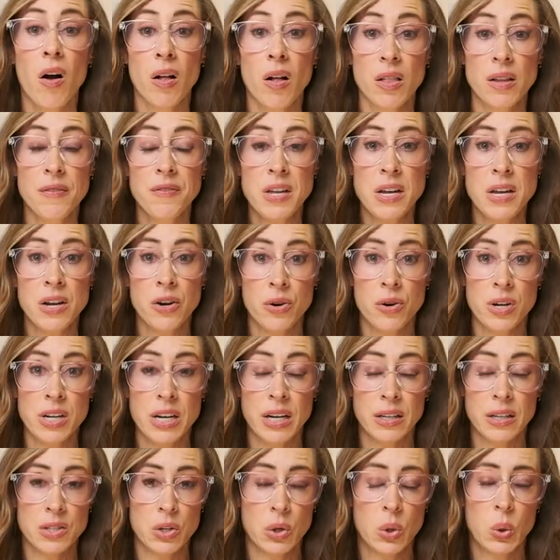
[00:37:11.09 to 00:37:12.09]
all of the
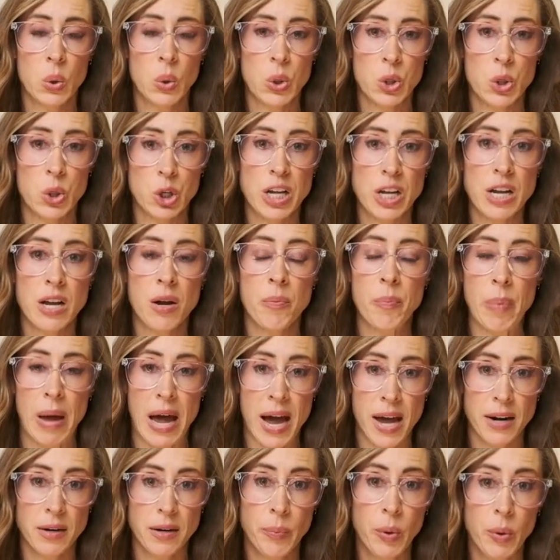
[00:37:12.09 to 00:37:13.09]
ingredients are Whole30
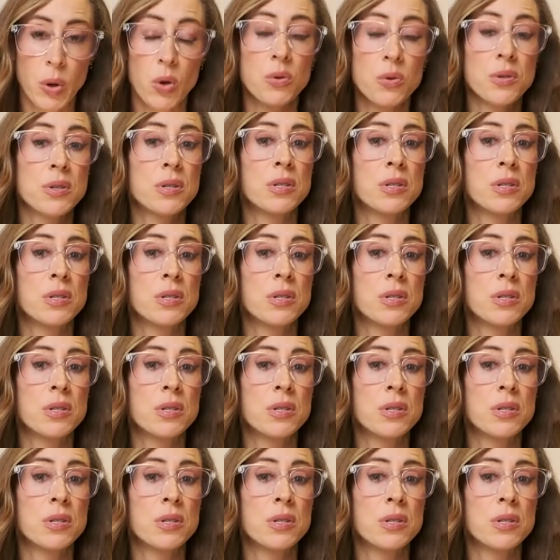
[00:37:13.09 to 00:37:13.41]
compatible.